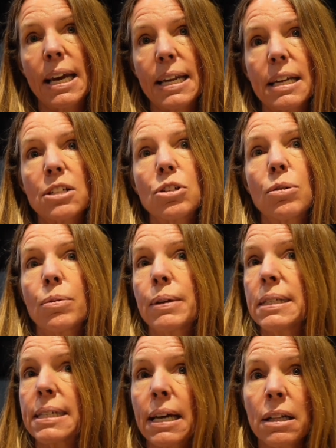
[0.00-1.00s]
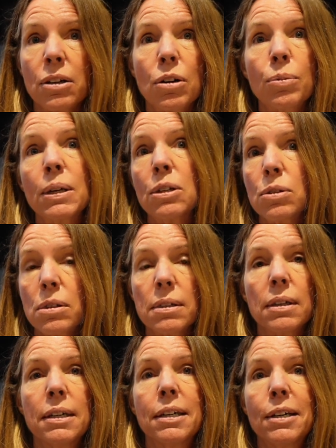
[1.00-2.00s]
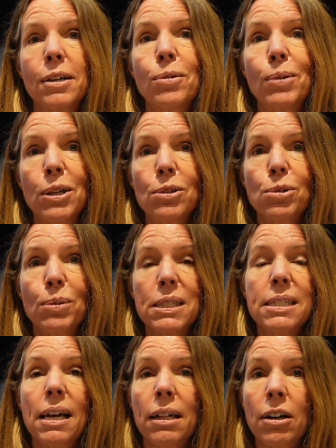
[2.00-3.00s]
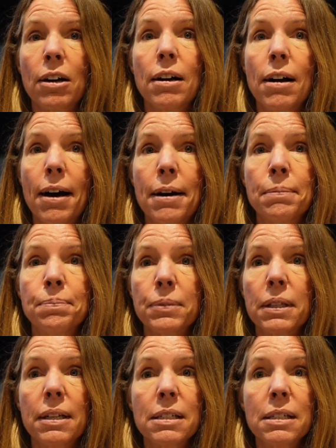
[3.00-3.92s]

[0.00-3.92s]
getting it to a reseller, reuse reseller.